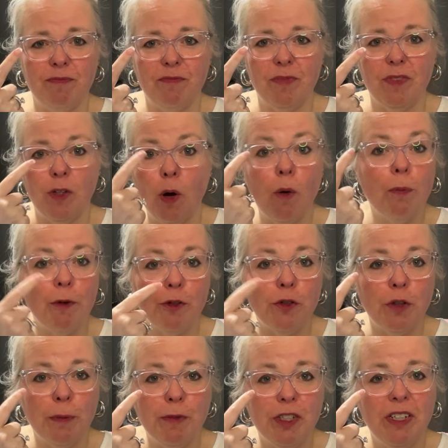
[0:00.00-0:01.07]
no
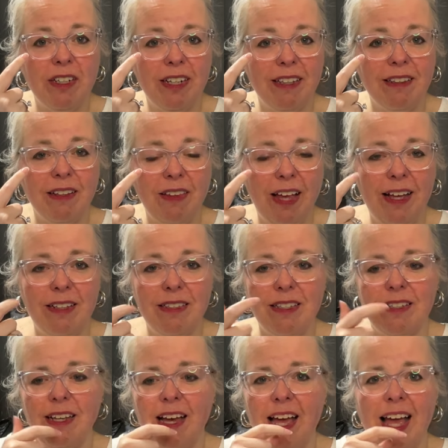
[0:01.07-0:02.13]
prescription in the lens,